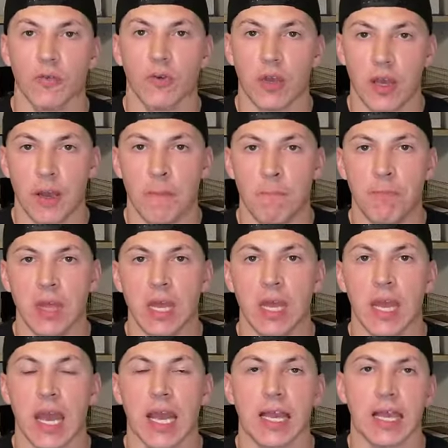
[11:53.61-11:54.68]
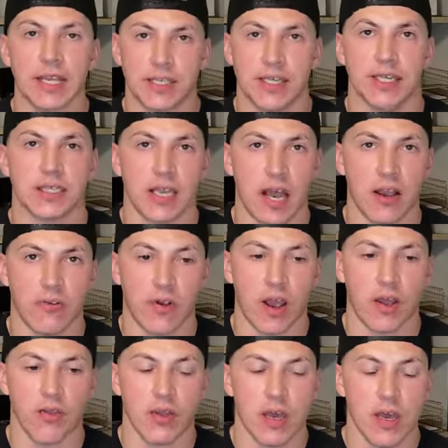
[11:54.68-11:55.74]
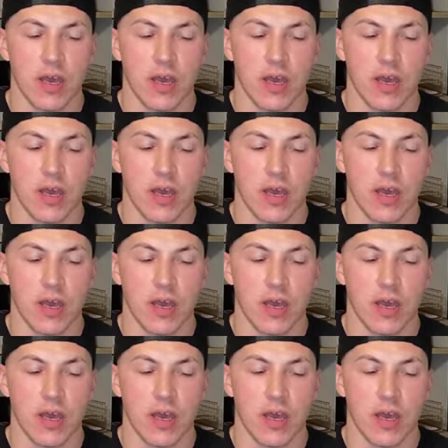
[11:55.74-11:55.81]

for him and get to his hot route.